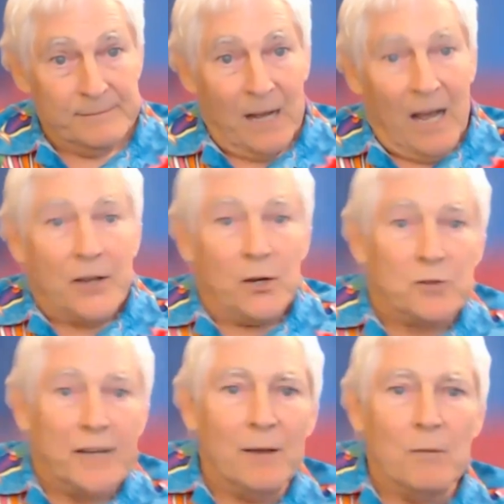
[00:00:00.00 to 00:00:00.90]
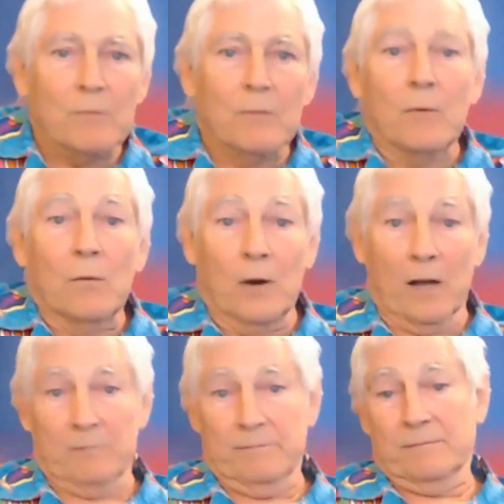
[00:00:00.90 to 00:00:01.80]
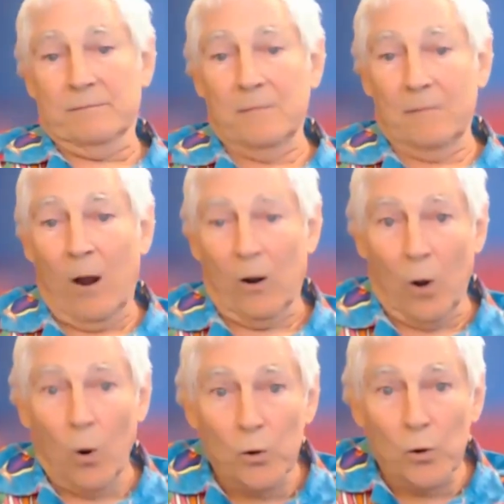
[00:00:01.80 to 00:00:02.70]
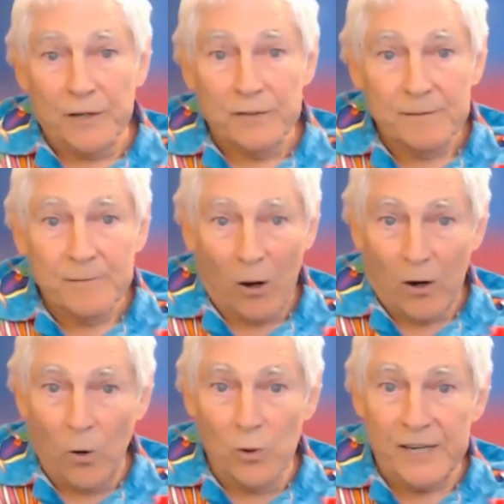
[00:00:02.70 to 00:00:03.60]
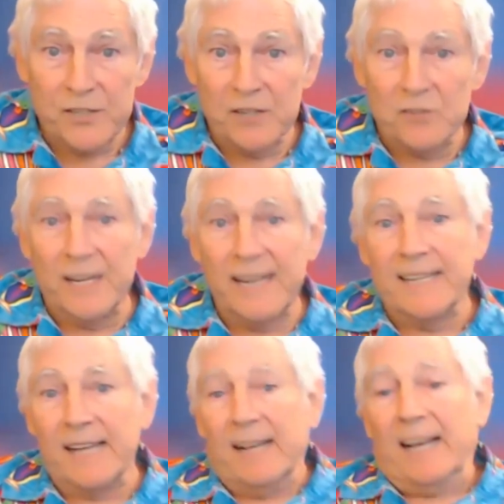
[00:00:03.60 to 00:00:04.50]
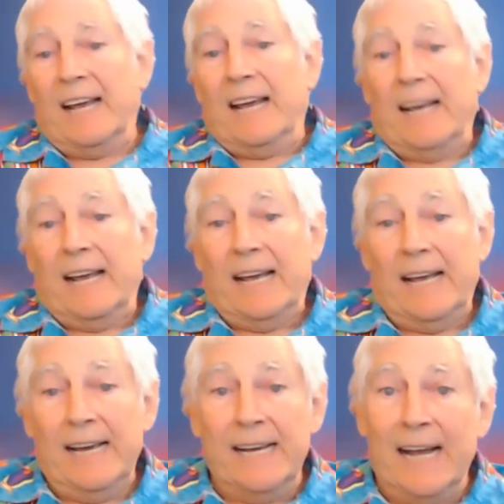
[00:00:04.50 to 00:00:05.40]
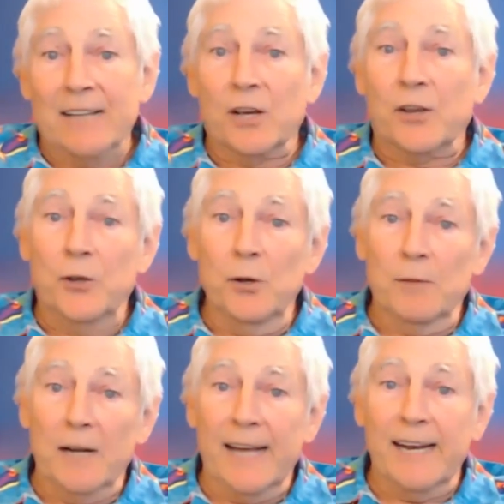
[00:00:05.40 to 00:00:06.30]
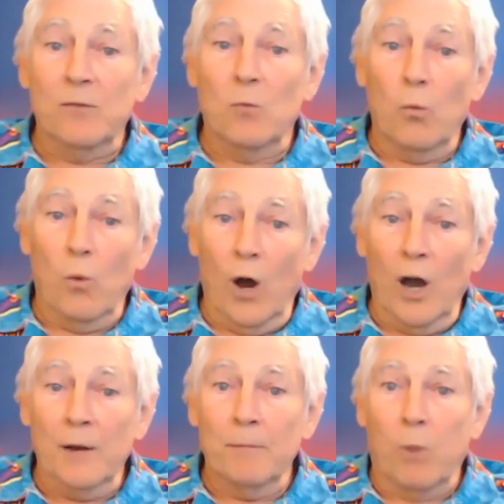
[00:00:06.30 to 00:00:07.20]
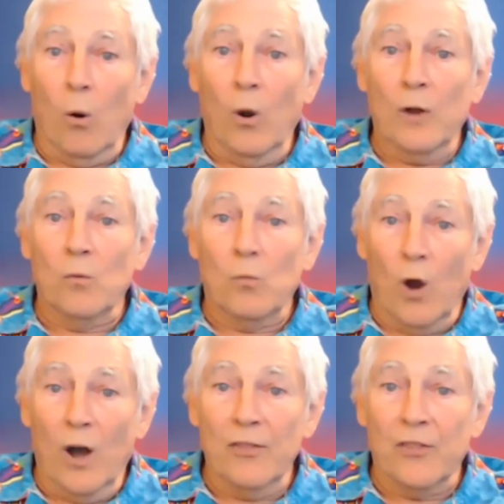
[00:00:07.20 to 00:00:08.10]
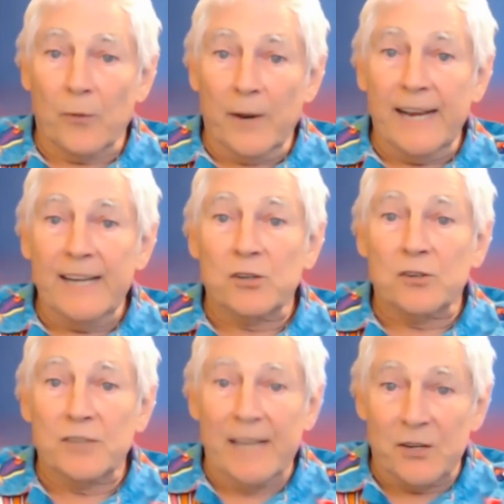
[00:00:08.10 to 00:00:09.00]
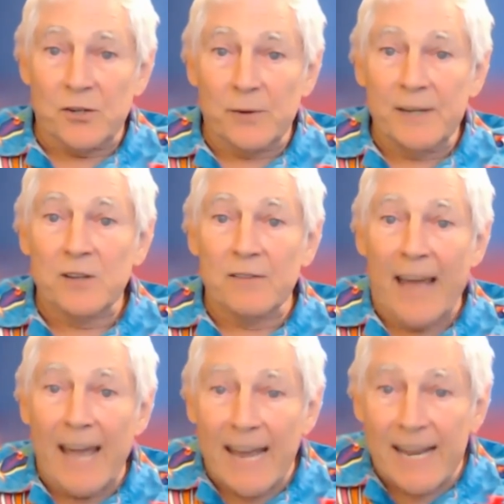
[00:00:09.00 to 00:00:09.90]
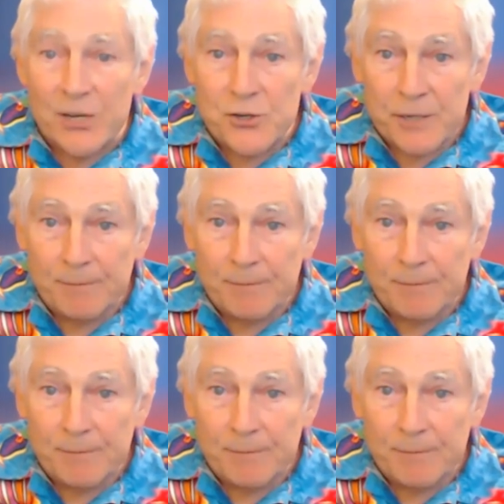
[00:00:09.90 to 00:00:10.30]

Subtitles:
You see, well, our oldies could see that it has accumulated 1.13 centuries of age.